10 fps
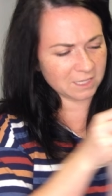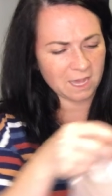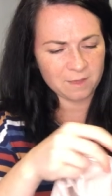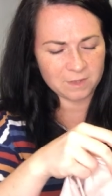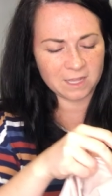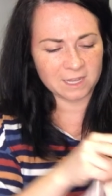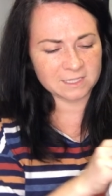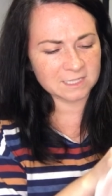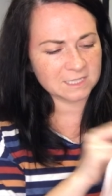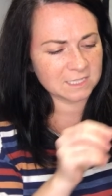Yeah, it
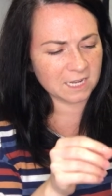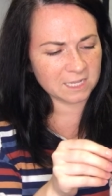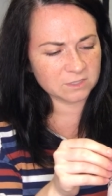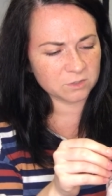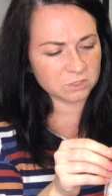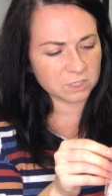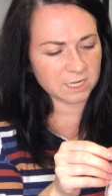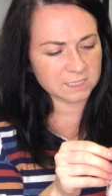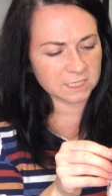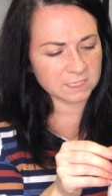is. It's an ASOS
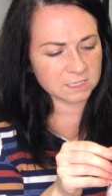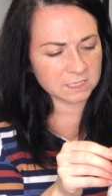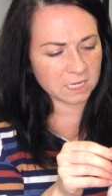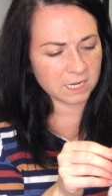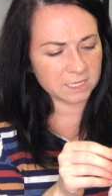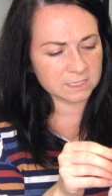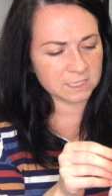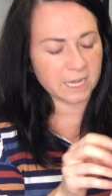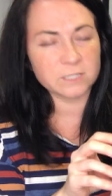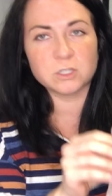dress. It's a
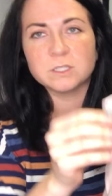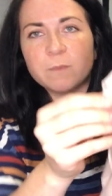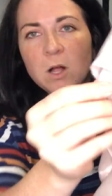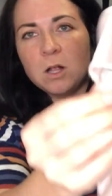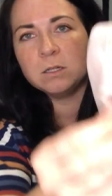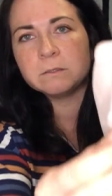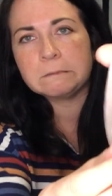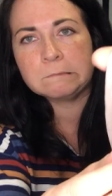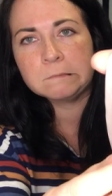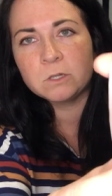size extra small.
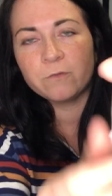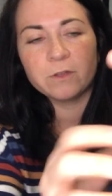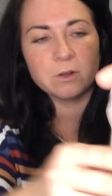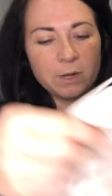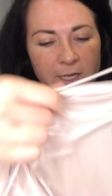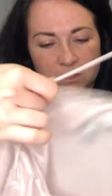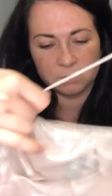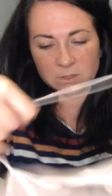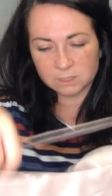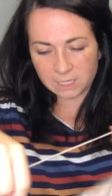Hopefully you know what
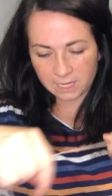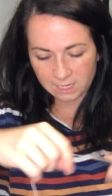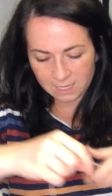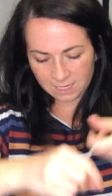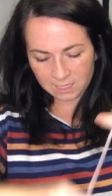ASOS looks like.